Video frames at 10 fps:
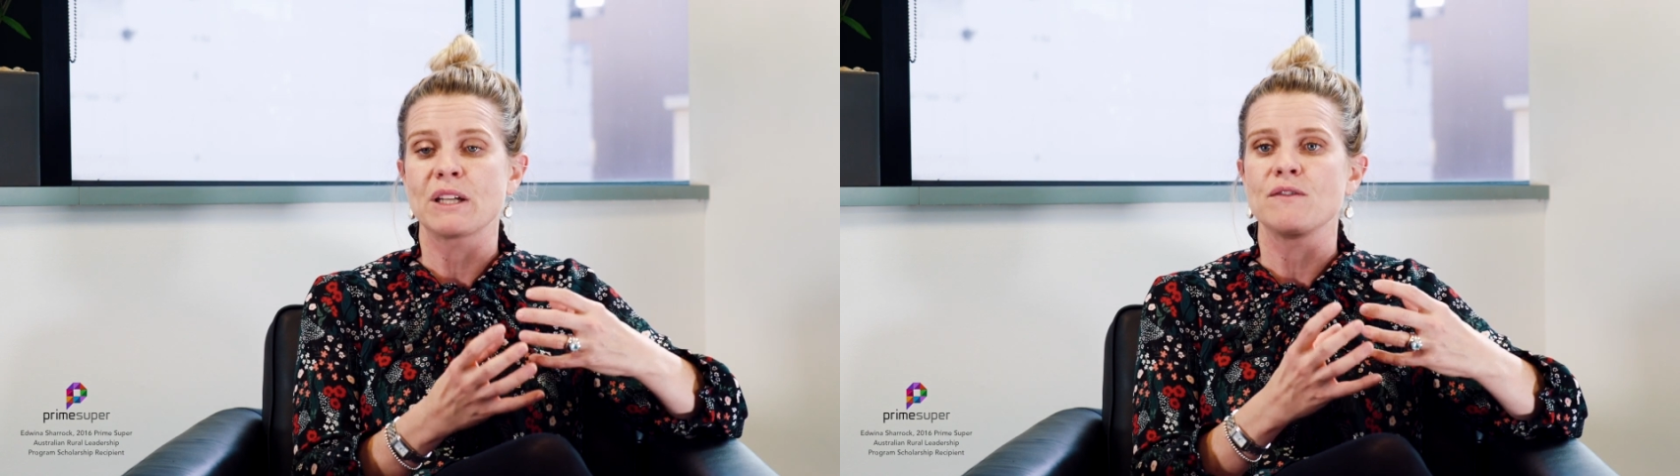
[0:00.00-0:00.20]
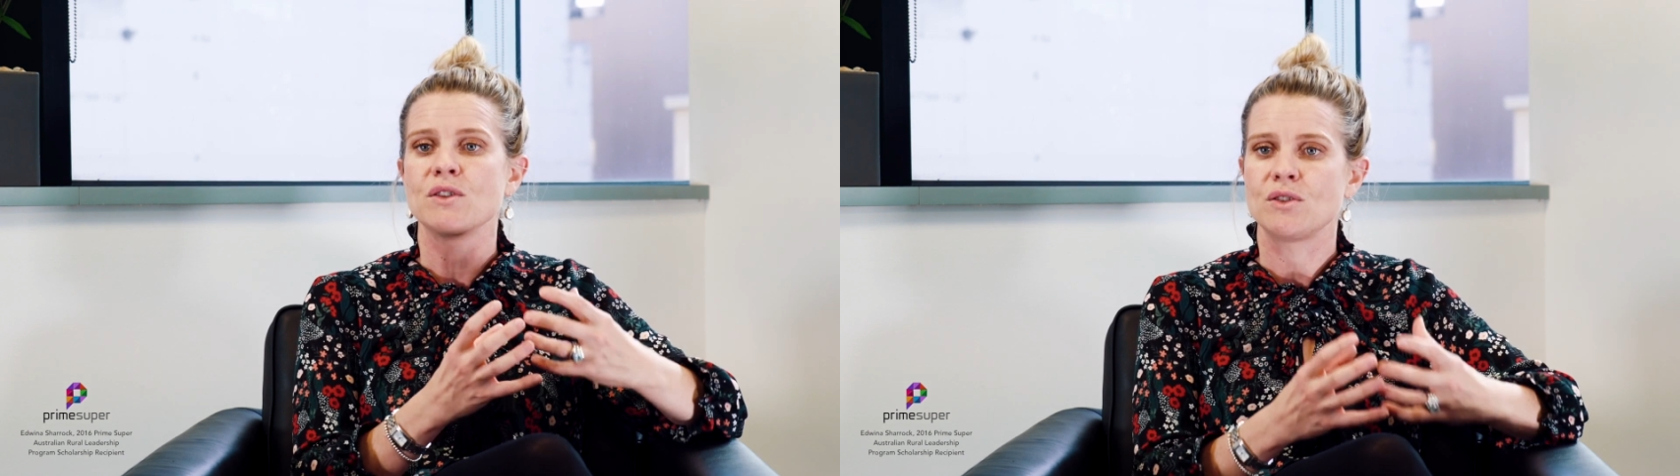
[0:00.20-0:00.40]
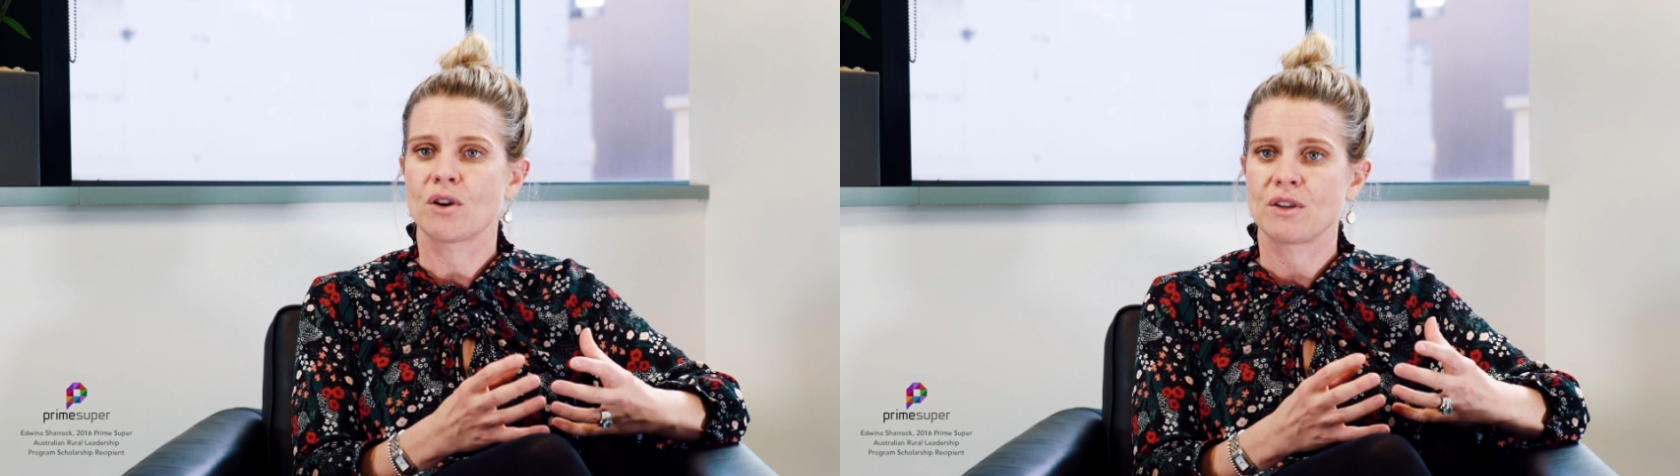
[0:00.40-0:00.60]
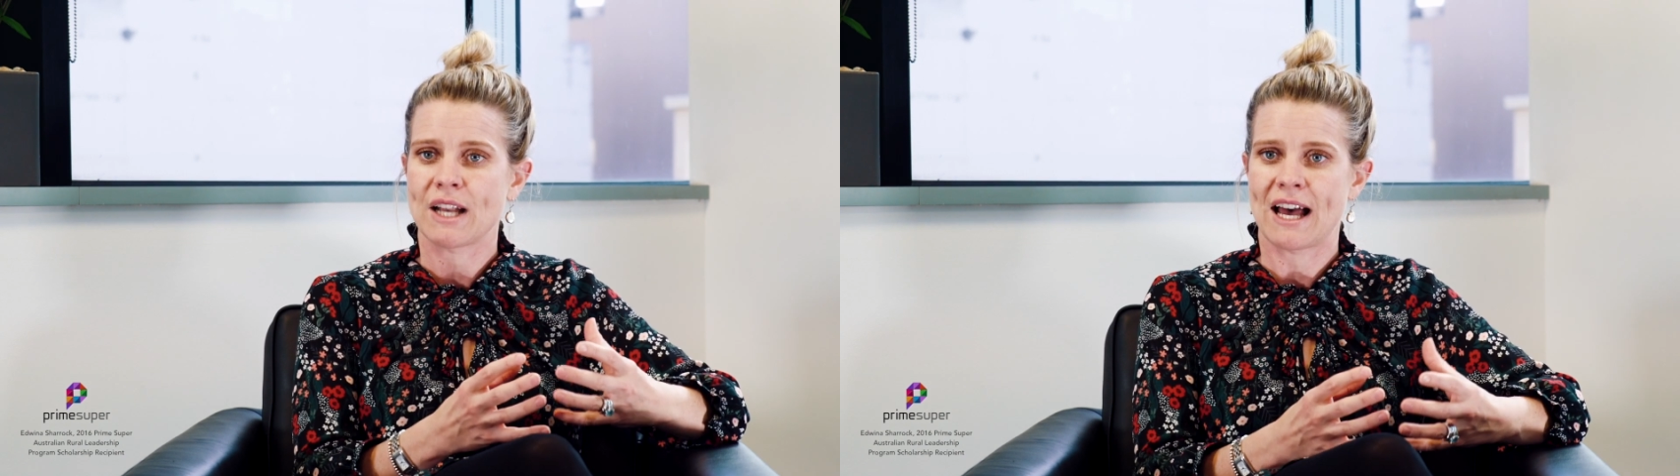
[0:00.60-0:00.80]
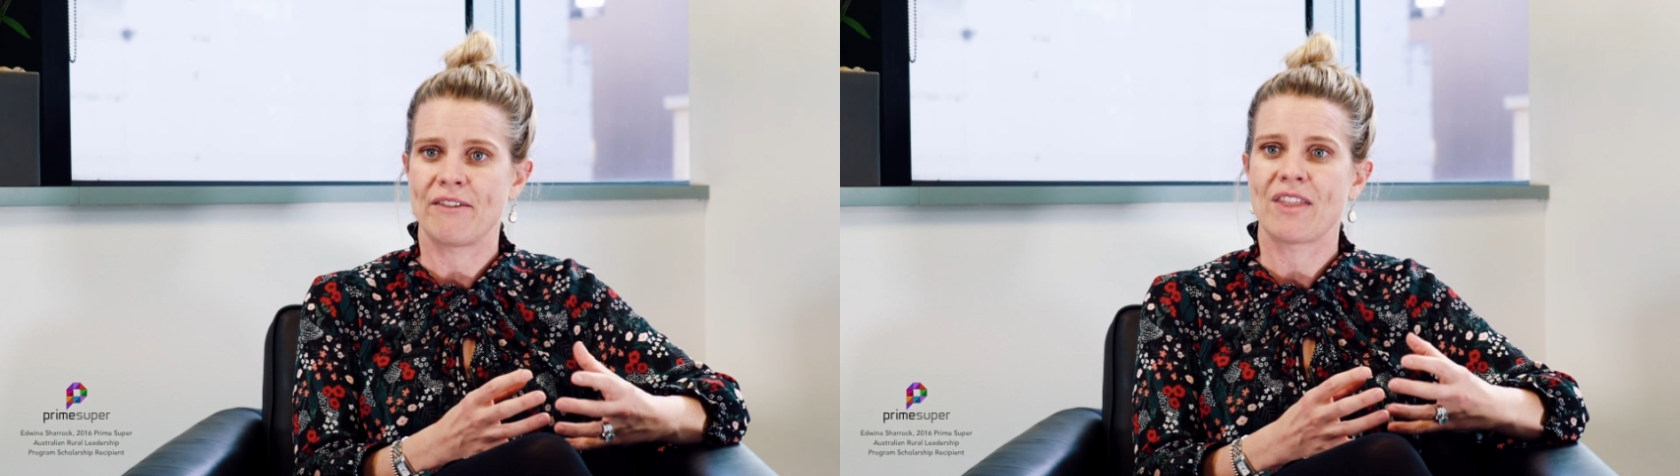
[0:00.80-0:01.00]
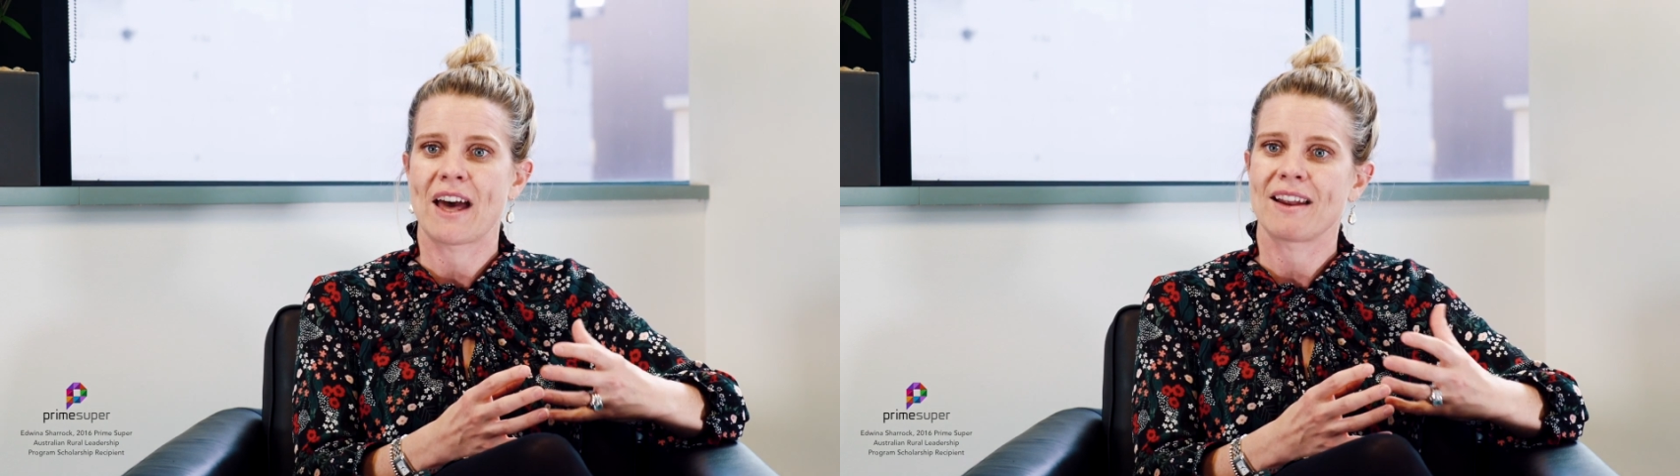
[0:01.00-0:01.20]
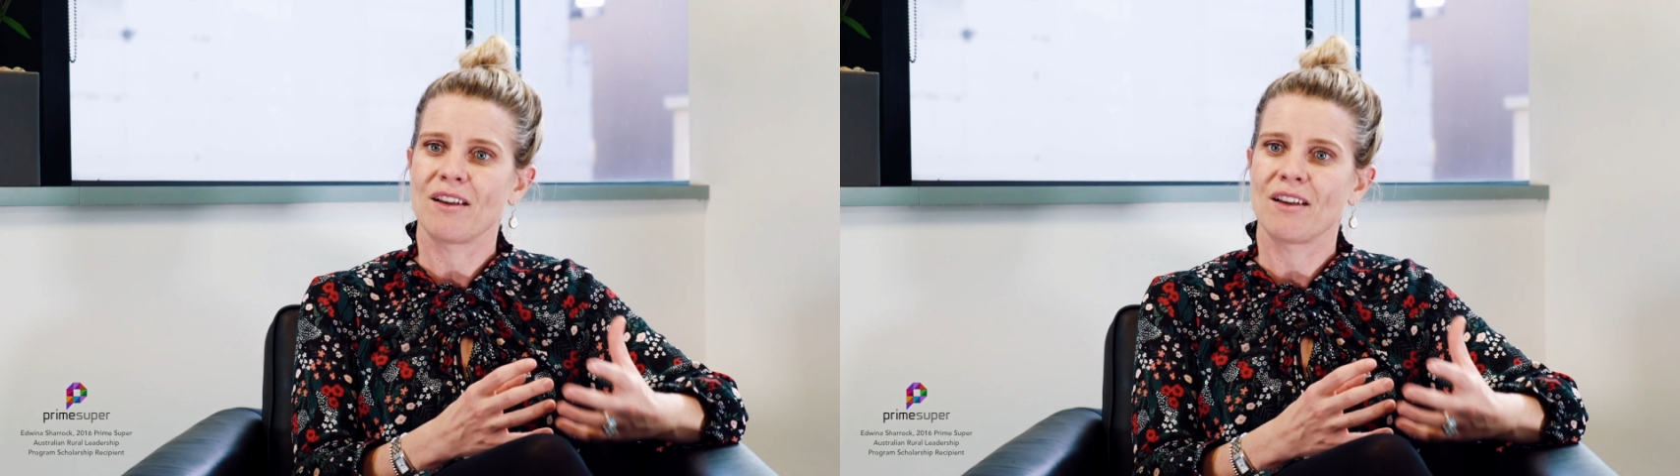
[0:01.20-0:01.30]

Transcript: but if you don't have that